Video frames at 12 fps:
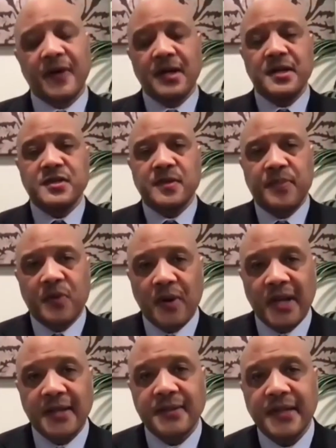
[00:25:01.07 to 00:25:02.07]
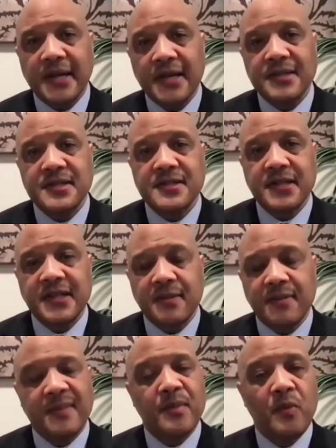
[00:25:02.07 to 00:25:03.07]
disappointed to see the
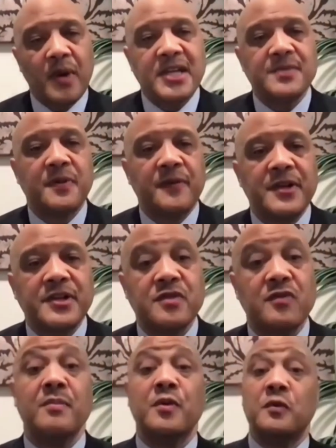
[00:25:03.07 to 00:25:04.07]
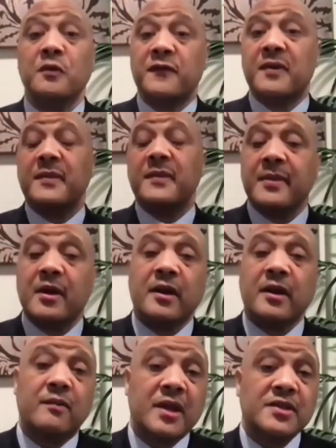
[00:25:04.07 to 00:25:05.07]
minimum wage provision removed from the
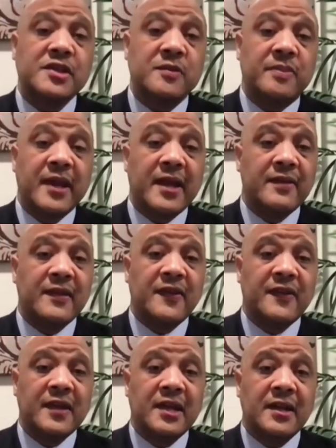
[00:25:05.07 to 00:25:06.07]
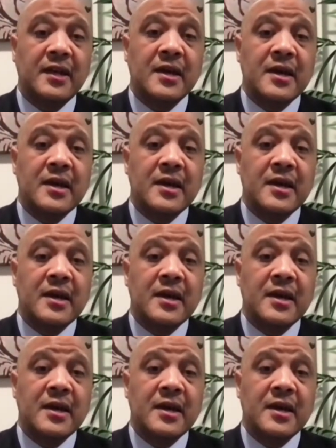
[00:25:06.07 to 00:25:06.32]
American Rescue Plan in the Senate.